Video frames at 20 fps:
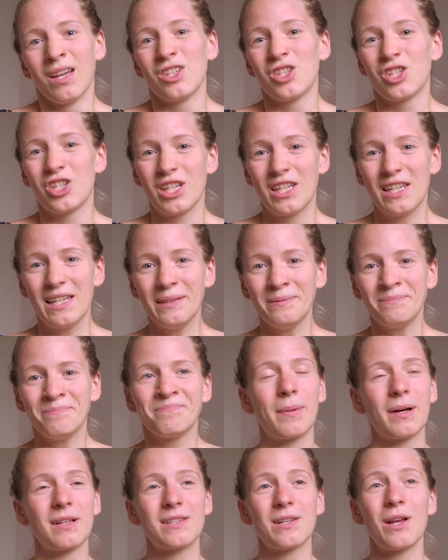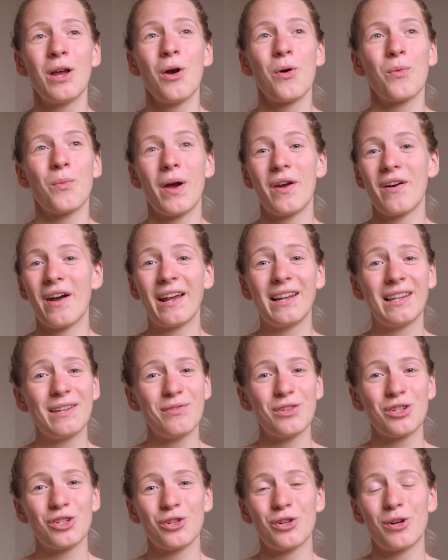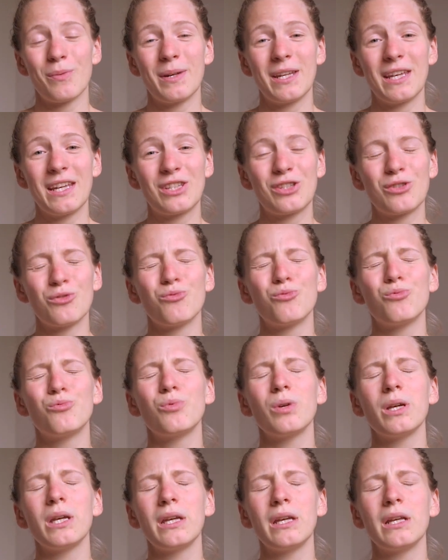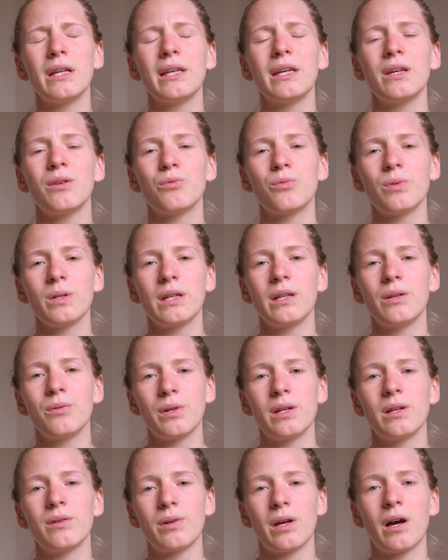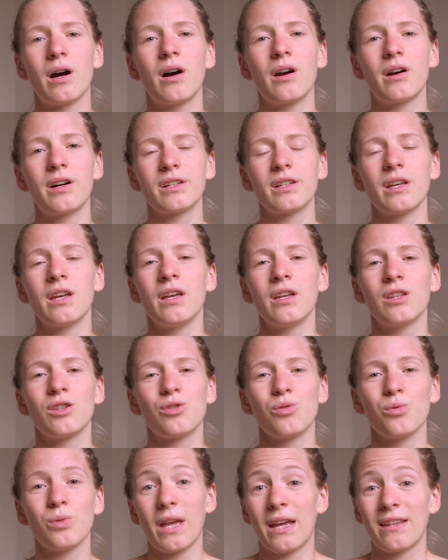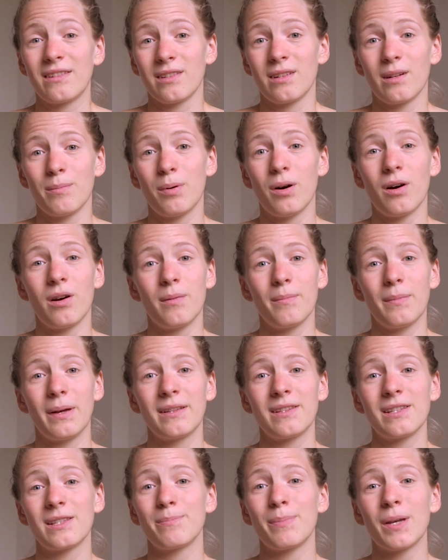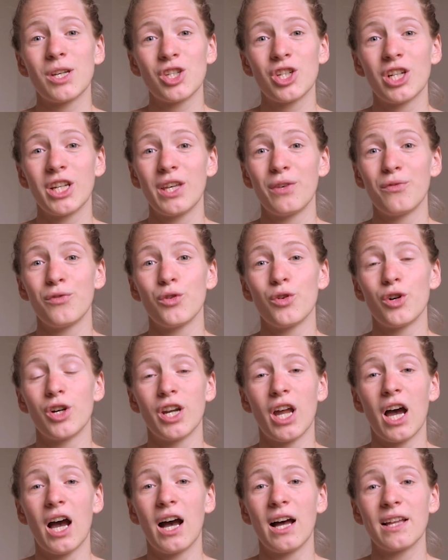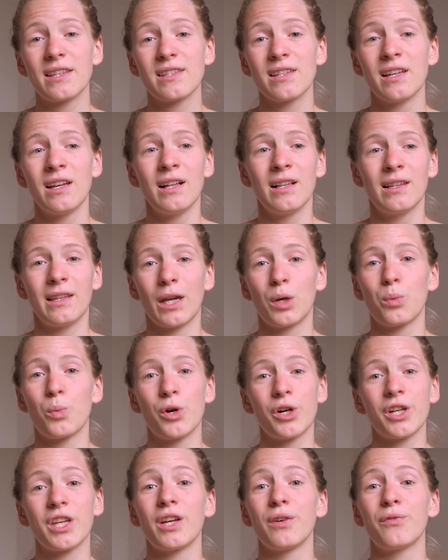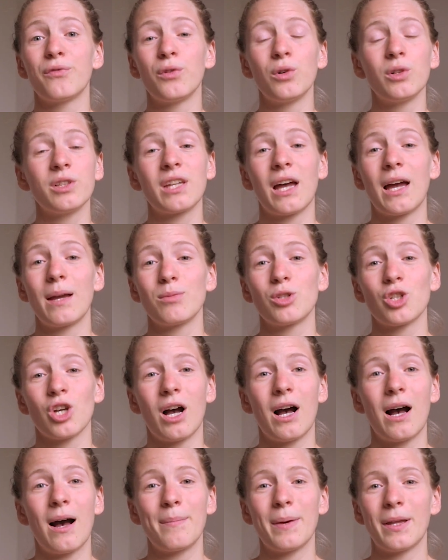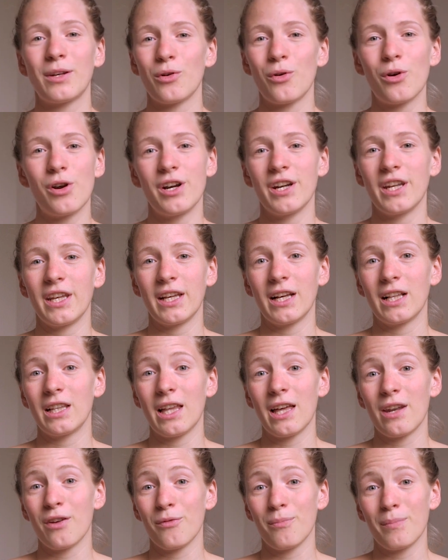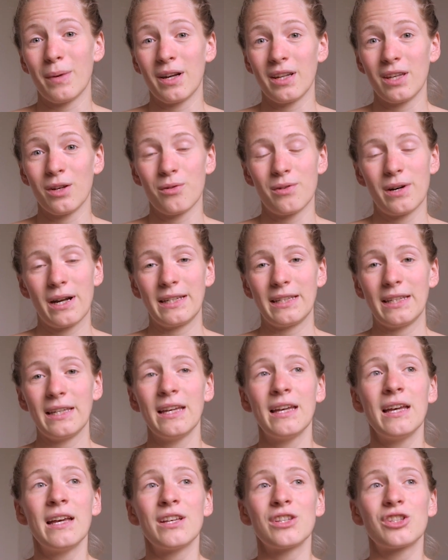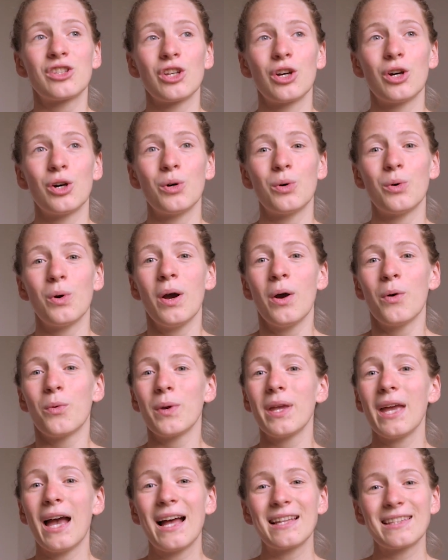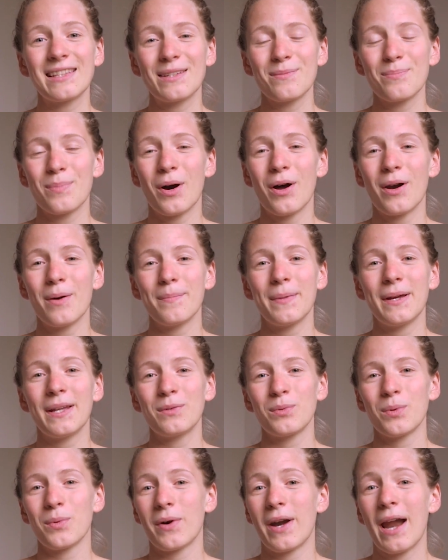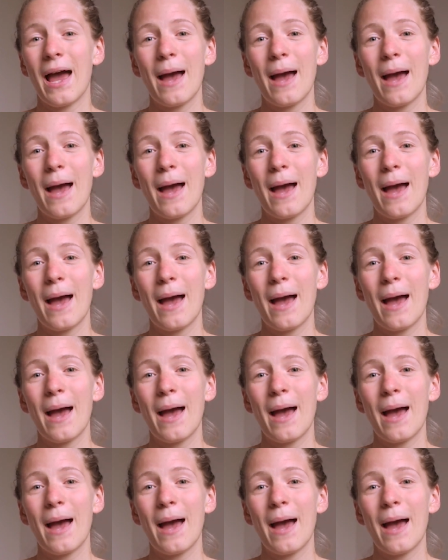shitty. But where I live in Germany, it's really, really, really hard to get an apartment, especially if you're not like working a full-time job and earning a lot of money already. So we had that apartment, we were